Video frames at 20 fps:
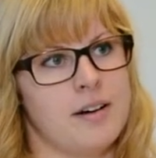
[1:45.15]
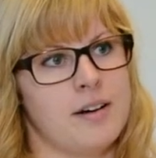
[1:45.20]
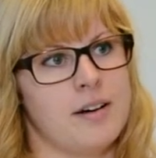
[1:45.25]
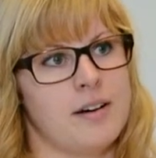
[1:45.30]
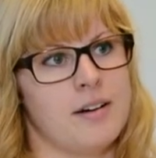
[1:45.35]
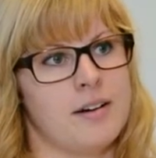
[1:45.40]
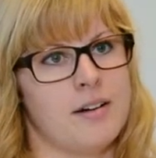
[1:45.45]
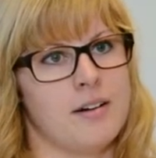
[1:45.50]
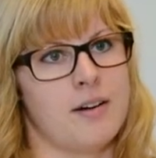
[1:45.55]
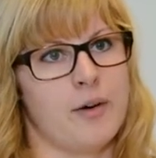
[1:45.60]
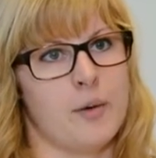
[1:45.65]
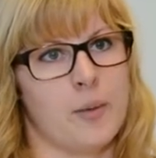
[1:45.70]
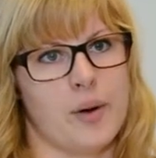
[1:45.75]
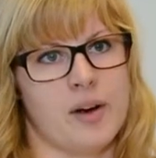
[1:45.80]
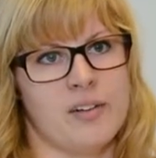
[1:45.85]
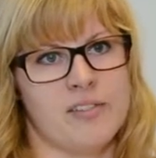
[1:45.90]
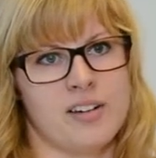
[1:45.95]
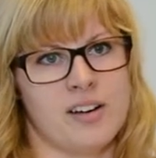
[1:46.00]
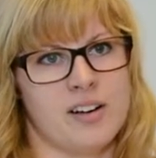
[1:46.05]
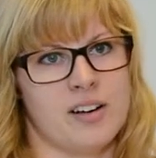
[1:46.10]
Uh,
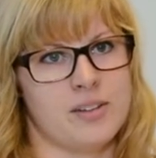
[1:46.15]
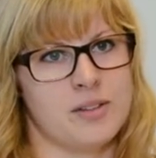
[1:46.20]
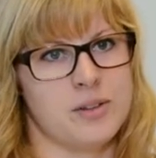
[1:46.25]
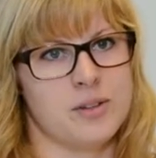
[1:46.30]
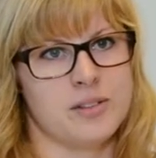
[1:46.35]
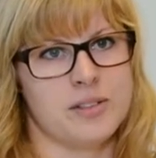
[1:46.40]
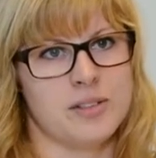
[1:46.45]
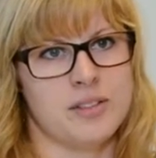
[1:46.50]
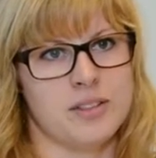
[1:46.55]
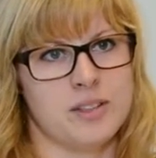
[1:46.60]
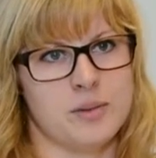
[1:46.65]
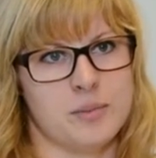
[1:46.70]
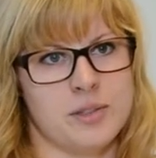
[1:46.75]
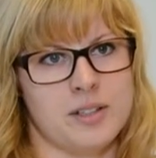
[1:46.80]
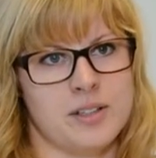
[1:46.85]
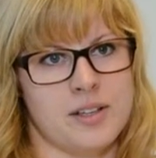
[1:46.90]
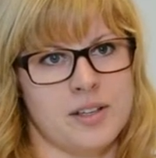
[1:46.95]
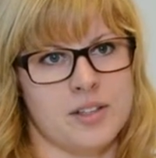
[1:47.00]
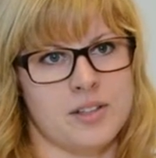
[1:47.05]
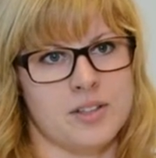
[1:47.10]
however, I don't see
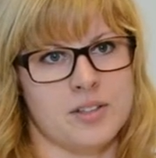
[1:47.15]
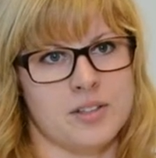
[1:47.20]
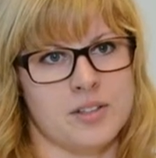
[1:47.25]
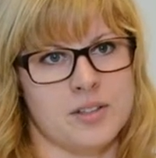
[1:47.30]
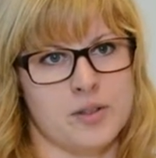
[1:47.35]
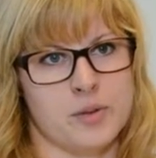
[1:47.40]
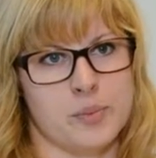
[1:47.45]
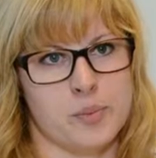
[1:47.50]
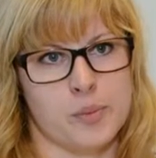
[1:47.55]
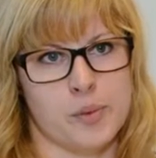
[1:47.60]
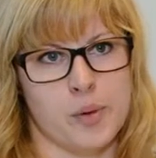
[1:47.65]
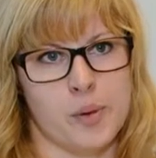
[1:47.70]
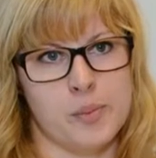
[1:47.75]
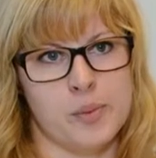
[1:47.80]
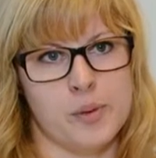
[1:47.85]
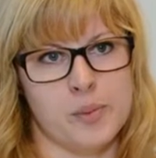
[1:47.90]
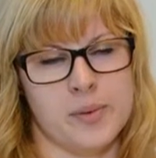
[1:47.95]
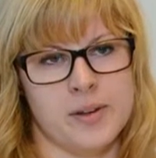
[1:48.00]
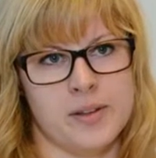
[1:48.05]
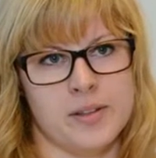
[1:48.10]
limitations as a
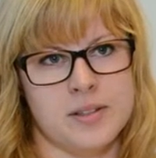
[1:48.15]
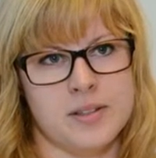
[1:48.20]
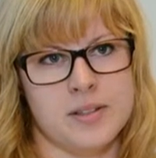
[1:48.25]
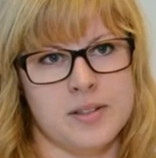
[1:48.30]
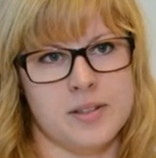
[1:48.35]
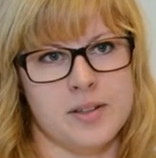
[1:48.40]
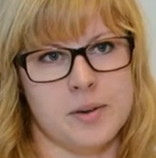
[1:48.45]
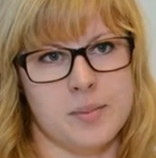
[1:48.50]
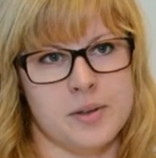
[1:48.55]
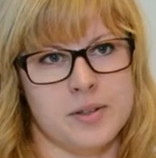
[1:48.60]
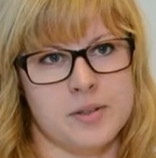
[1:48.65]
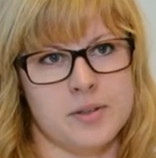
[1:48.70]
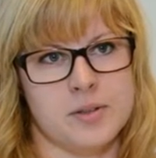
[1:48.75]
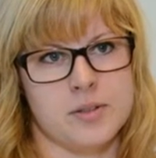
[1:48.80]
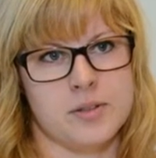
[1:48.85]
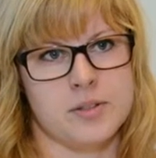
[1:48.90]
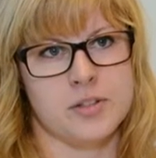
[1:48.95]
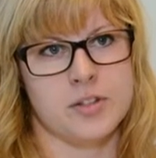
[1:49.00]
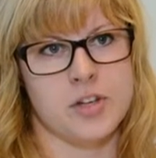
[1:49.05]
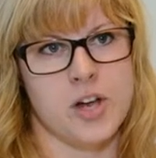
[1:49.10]
problem. I see them
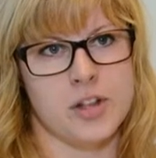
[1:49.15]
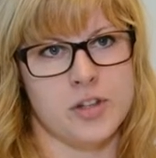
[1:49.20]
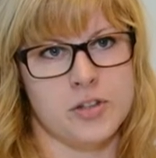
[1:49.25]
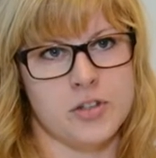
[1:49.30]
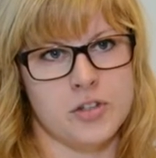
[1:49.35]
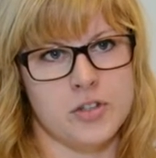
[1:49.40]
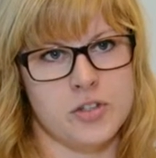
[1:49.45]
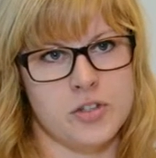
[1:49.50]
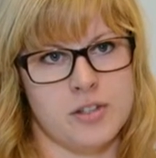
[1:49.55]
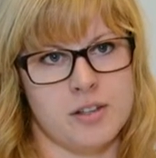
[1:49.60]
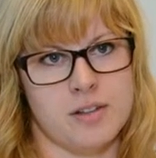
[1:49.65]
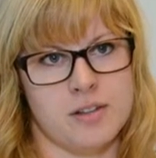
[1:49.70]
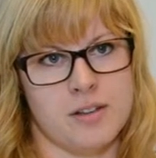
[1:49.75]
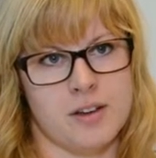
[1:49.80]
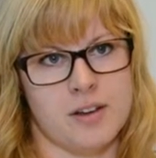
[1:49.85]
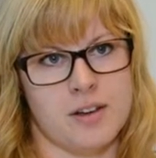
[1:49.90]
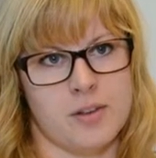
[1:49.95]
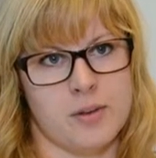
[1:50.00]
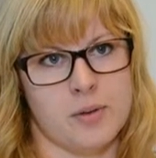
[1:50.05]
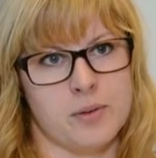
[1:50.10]
as challenges
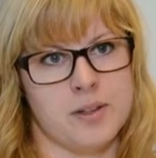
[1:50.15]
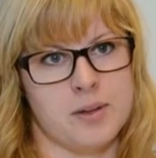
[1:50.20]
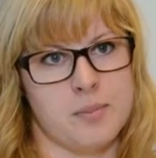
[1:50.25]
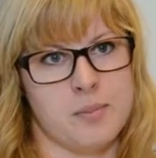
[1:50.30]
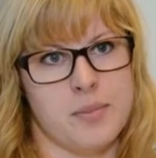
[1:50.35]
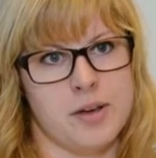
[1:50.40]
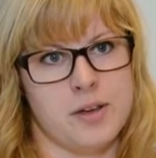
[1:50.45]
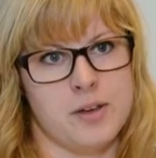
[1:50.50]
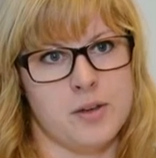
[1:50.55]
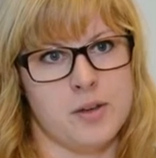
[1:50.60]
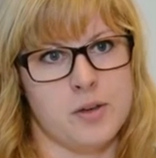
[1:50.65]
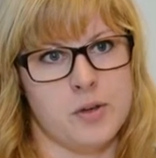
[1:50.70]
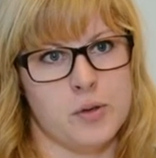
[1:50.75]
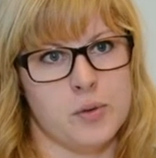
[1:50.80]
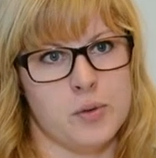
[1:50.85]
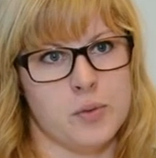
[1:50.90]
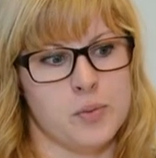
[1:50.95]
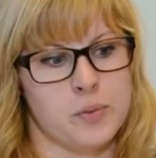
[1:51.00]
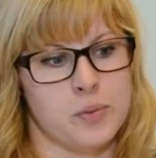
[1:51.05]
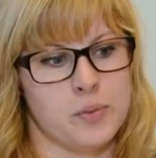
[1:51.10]
that can only make
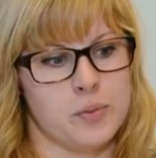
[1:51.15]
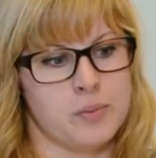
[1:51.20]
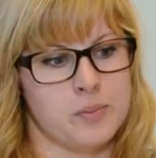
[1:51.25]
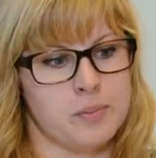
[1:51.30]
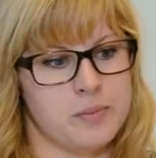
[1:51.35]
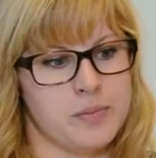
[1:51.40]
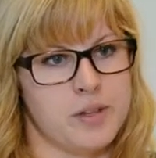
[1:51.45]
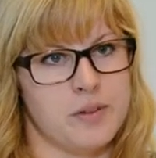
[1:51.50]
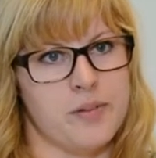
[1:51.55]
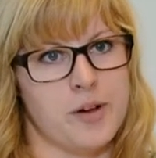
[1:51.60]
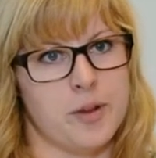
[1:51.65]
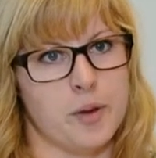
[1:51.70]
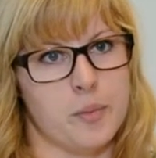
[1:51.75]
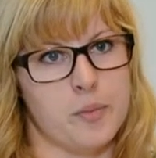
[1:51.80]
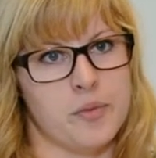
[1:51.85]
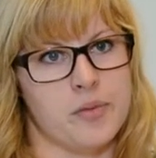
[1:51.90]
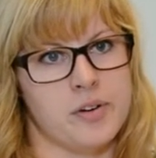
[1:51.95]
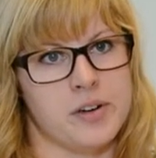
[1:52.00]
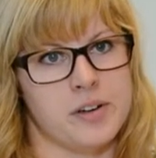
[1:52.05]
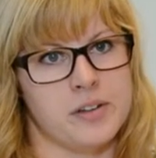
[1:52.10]
you
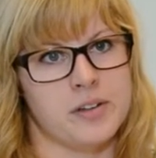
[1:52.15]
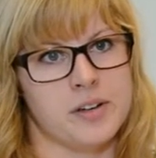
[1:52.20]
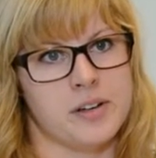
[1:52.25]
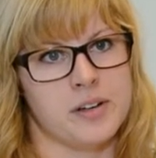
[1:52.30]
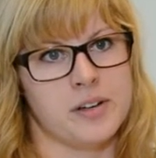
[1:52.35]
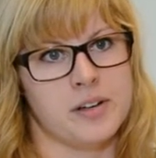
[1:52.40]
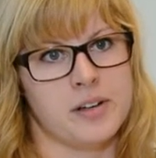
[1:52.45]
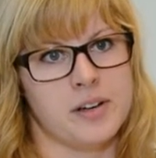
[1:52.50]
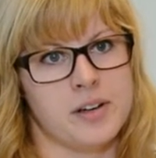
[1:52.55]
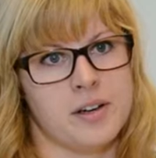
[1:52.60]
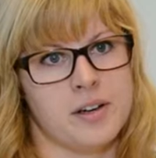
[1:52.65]
develop further,